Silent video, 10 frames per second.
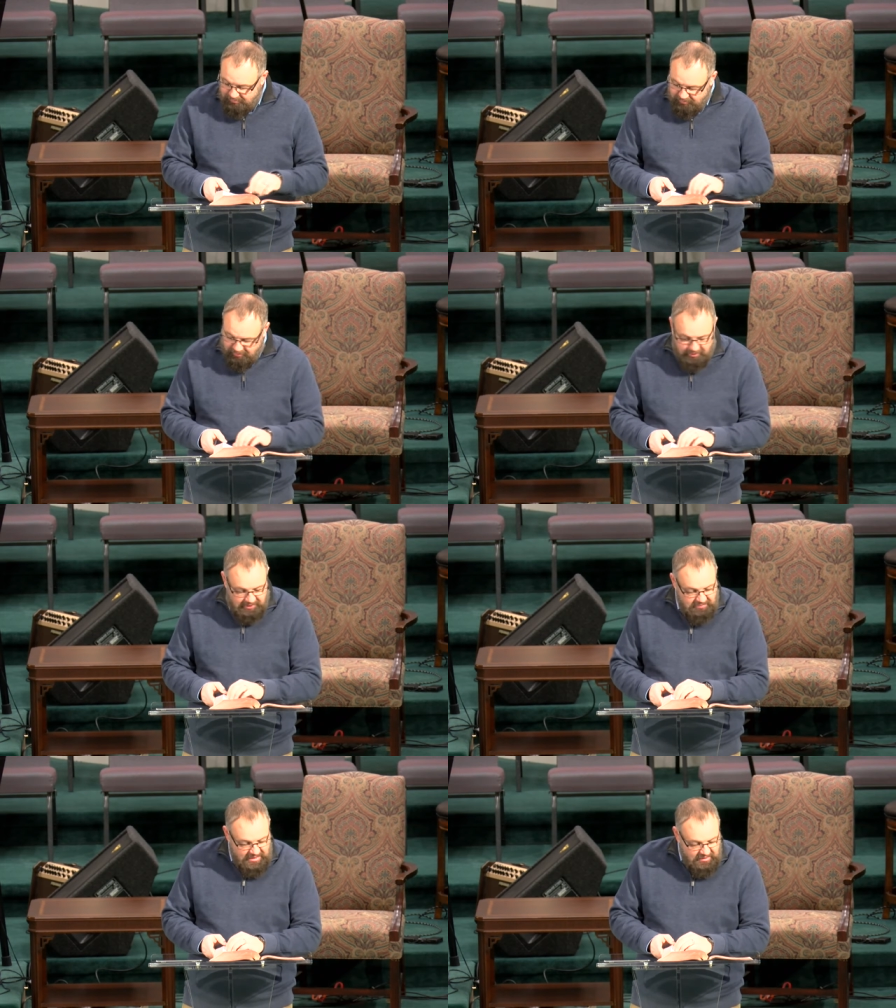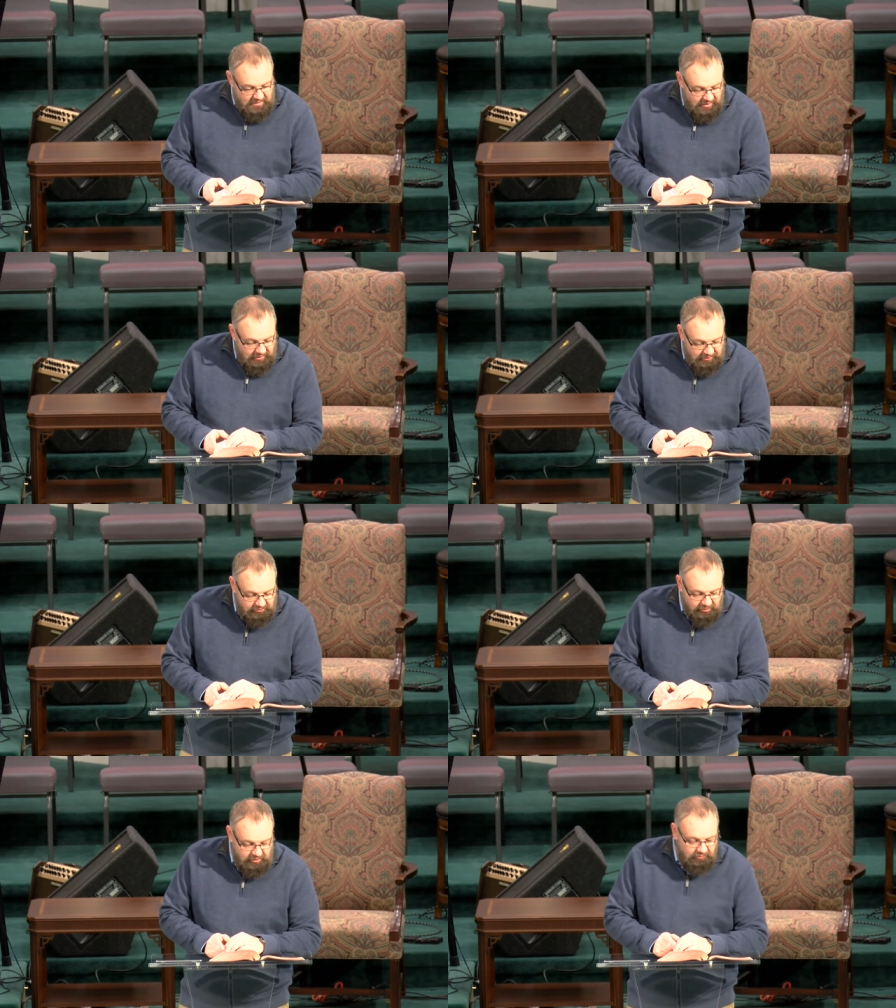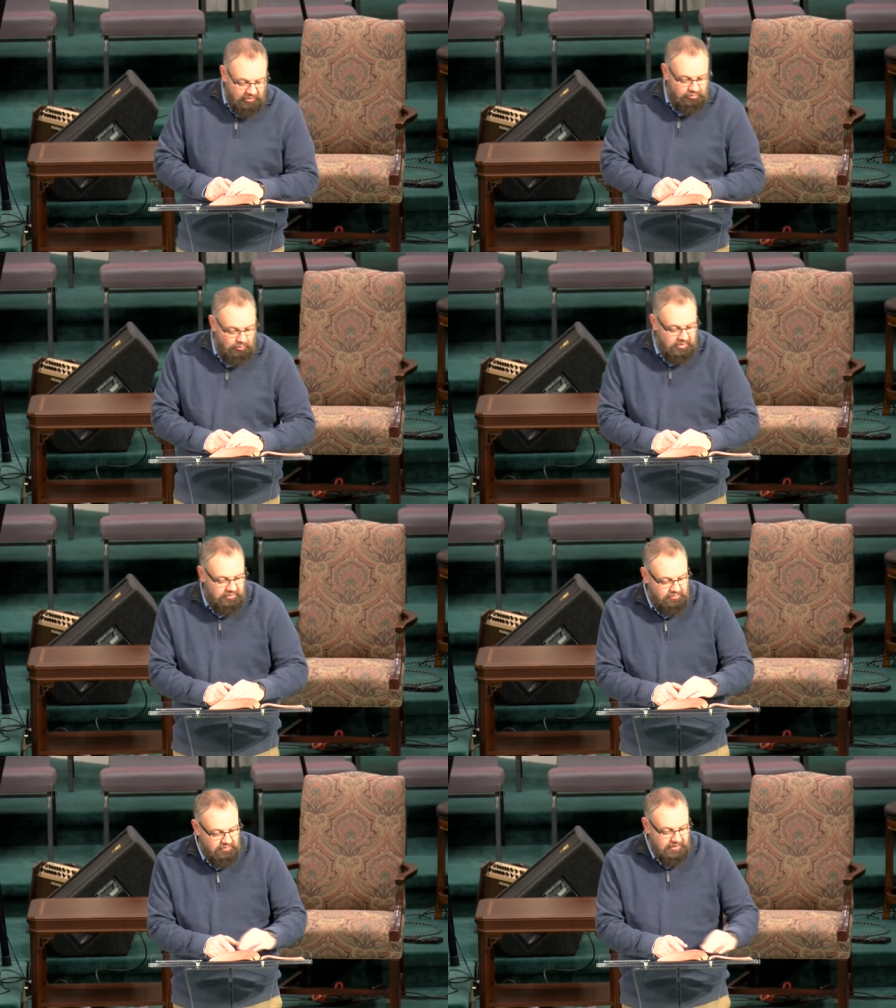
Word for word: 30 and let's look at verse 1 to 3.